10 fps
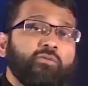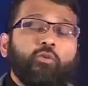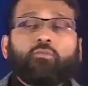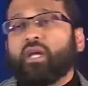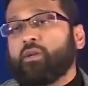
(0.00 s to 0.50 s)
of
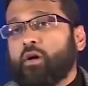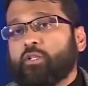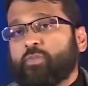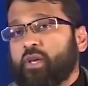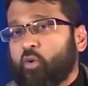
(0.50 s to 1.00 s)
you might
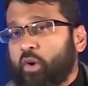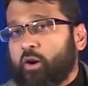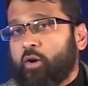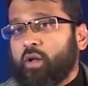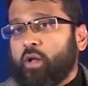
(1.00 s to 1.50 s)
not be
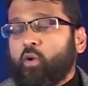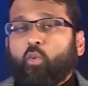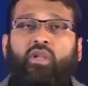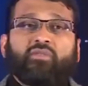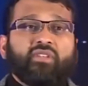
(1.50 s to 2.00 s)
aware,
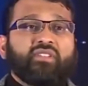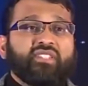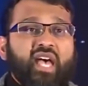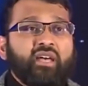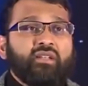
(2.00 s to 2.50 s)
one of the
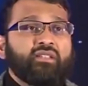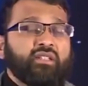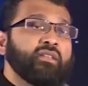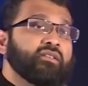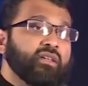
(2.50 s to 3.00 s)

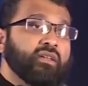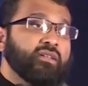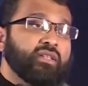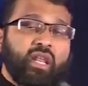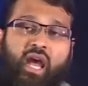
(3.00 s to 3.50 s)
saddest
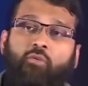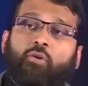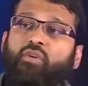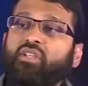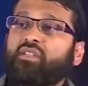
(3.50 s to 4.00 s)
incidents in
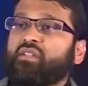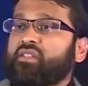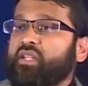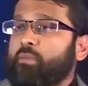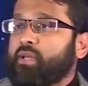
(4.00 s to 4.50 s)
our recent
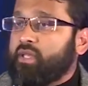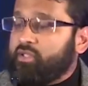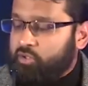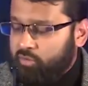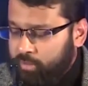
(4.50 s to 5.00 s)
Islamic
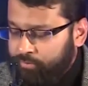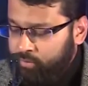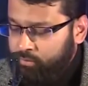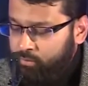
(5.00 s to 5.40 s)
history